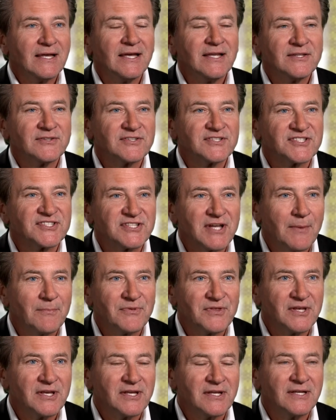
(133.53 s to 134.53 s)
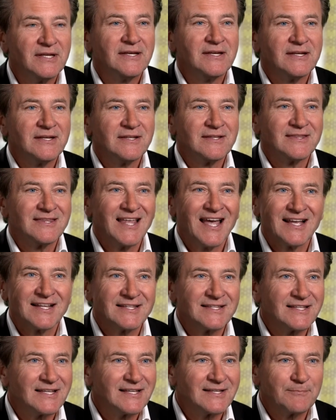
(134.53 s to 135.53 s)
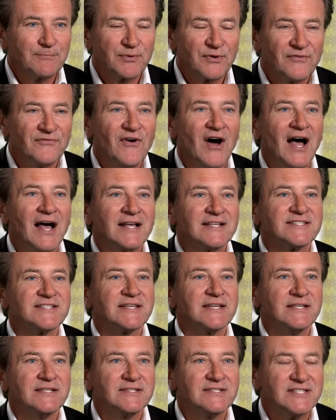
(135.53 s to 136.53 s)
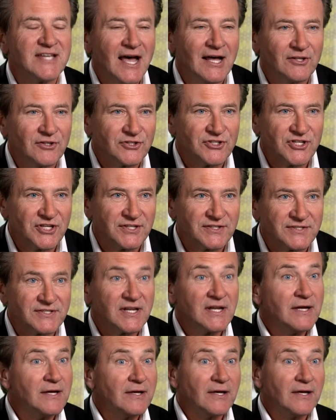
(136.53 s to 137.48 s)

into something that provides intelligence,